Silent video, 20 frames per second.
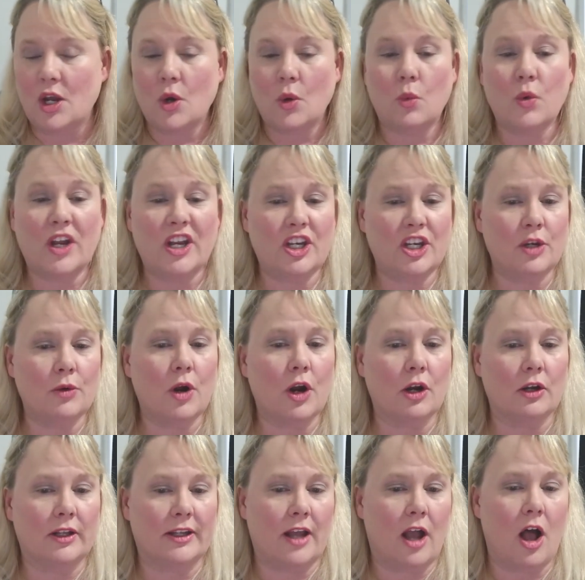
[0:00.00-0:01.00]
we knew
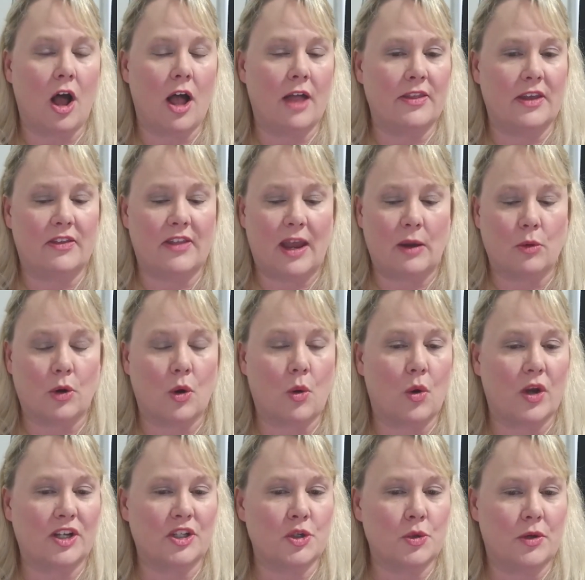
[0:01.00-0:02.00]
early on that they were
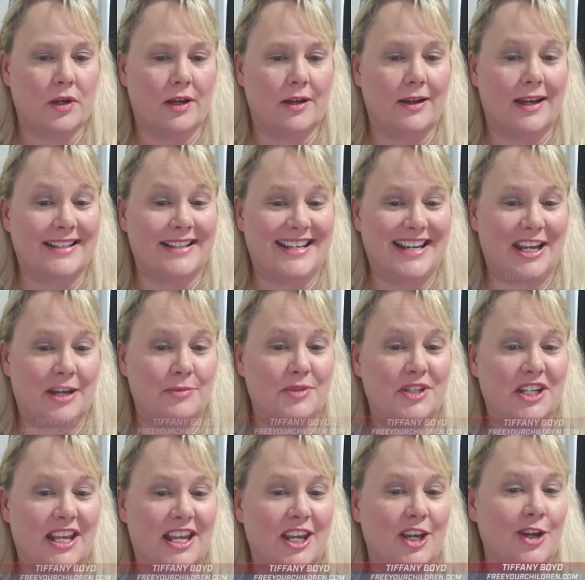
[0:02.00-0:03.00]
going to attempt
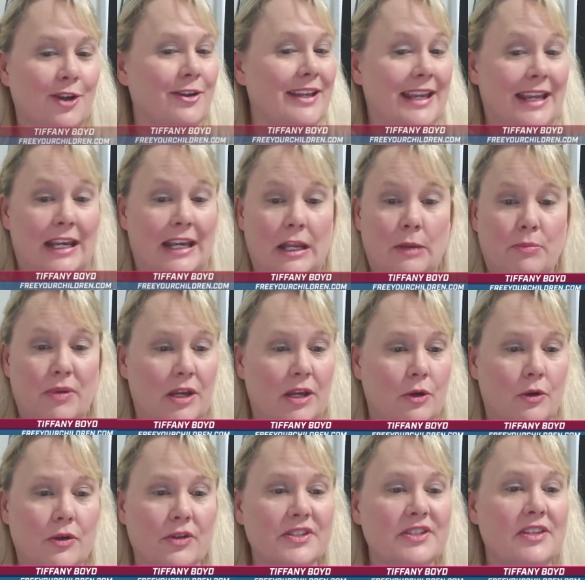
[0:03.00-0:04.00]
to kill any
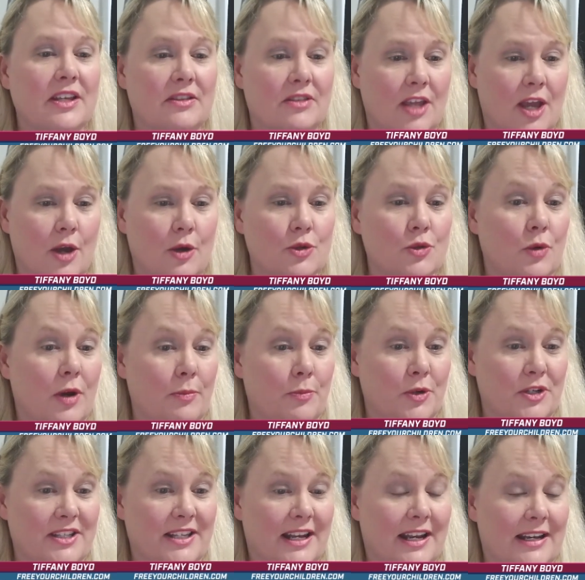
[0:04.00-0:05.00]
bills that those
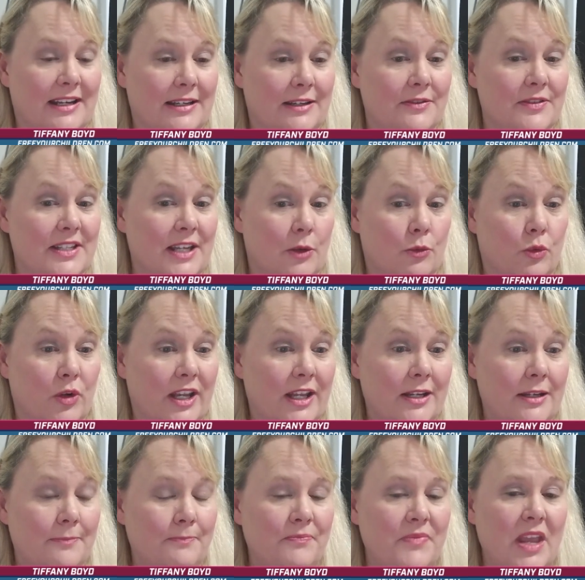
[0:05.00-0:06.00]
representatives had
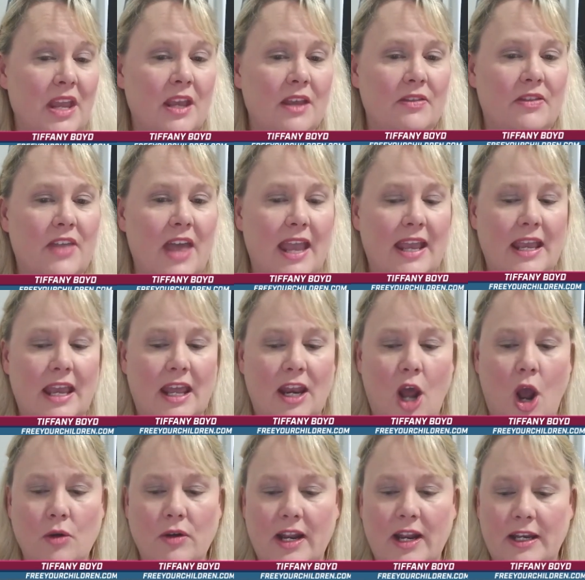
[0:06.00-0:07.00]
written. They had
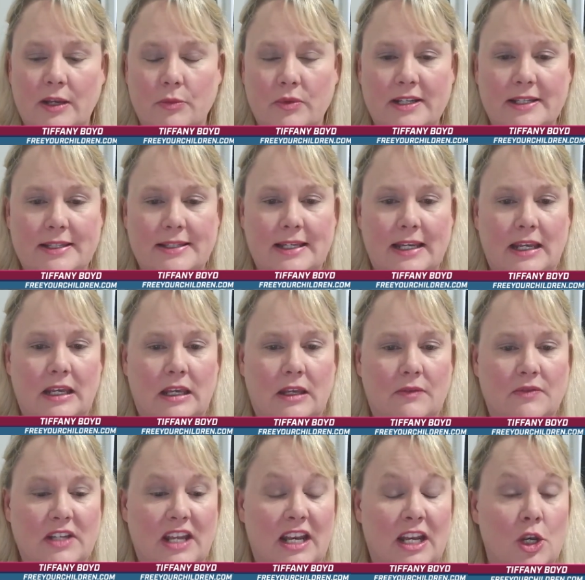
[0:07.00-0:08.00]
already
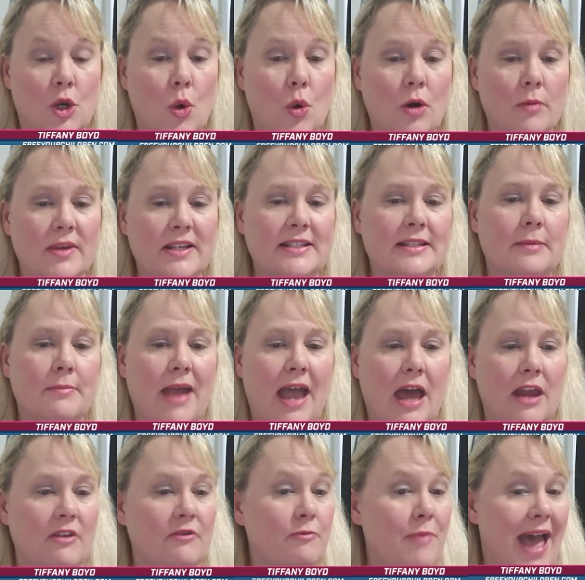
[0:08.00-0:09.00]
received an enormous
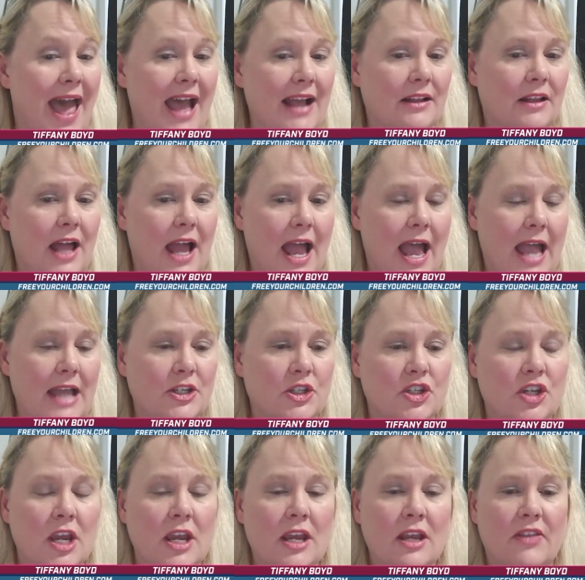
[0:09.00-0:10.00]
amount of
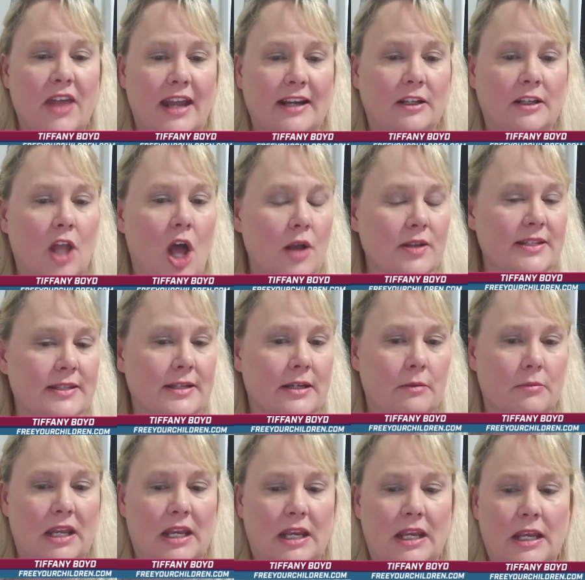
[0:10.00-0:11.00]
backlash. They'd lost
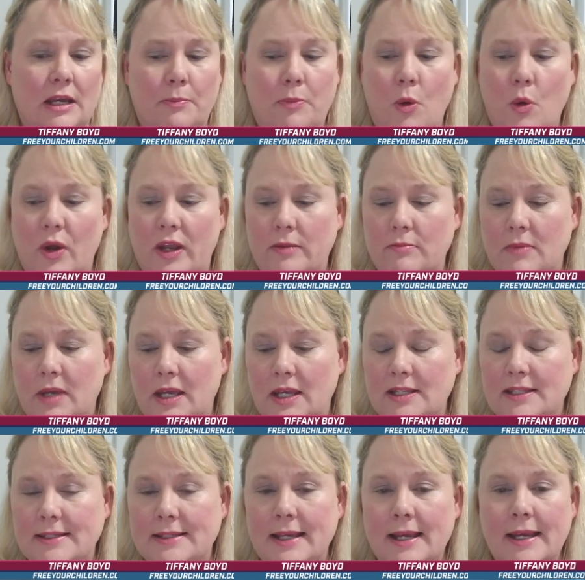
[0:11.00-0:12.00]
committee
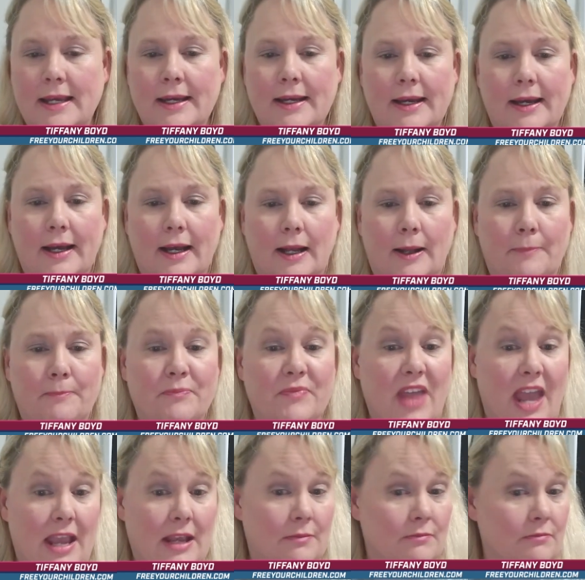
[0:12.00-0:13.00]
appointments.
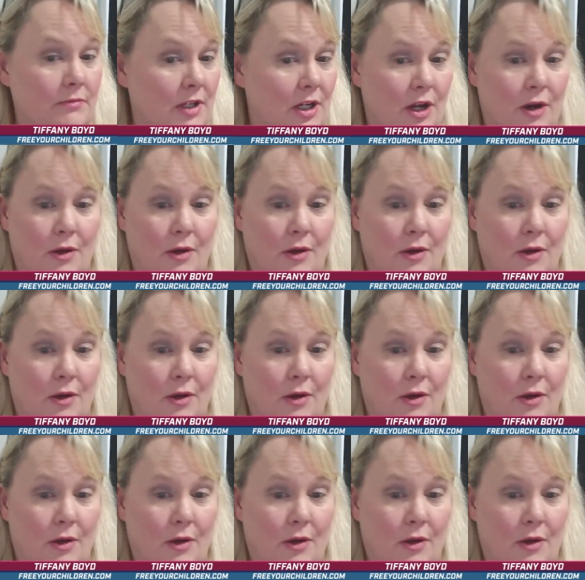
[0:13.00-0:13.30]
They,